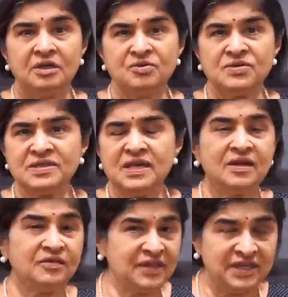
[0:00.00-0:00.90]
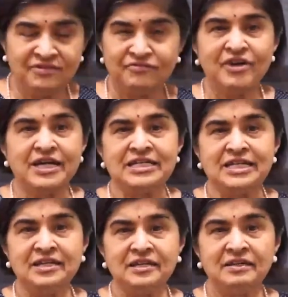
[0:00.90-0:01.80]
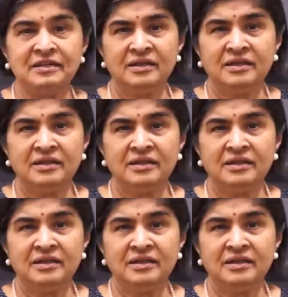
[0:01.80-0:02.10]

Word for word: You're sick of the infighting.